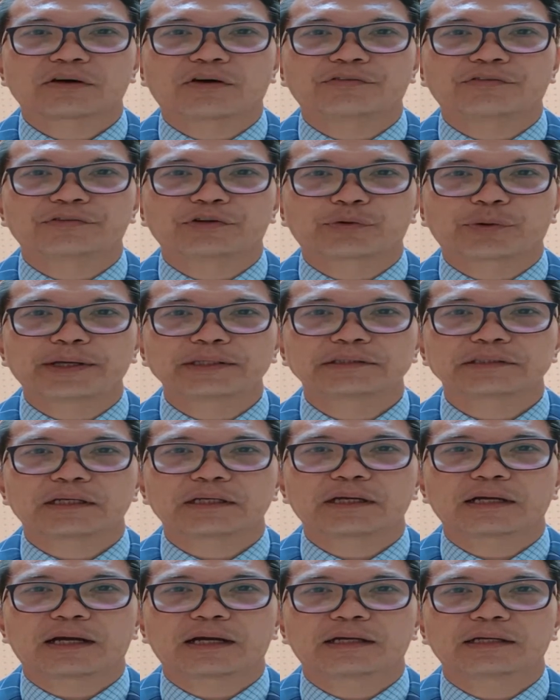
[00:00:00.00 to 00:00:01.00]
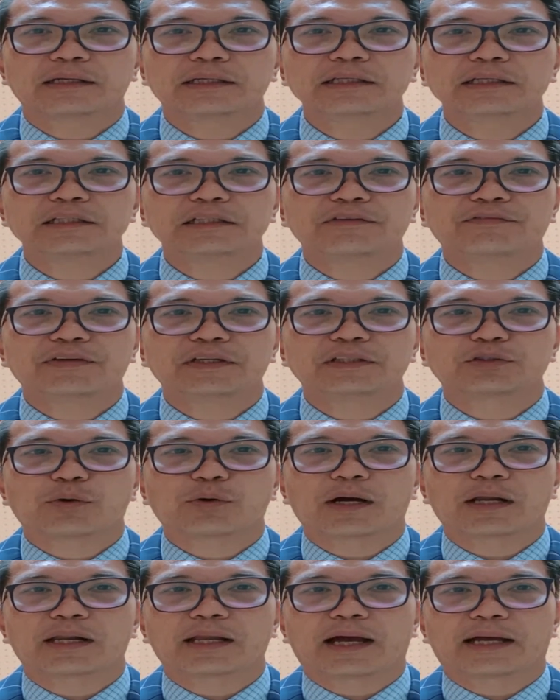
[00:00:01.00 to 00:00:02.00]
of great
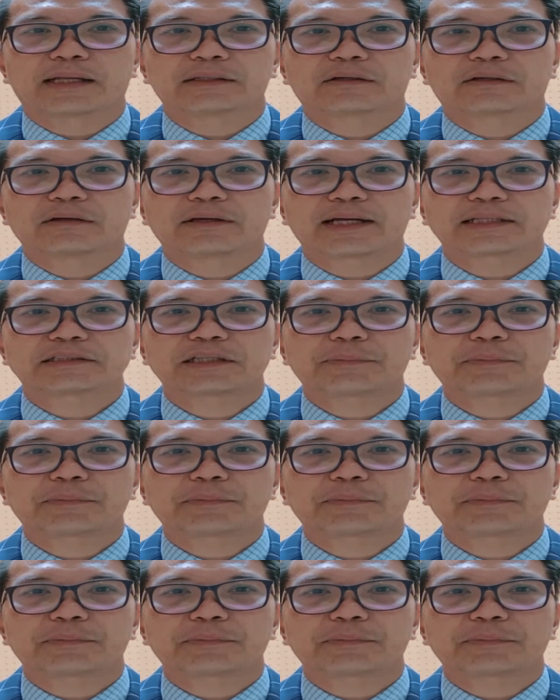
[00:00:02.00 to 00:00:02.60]
individual and collective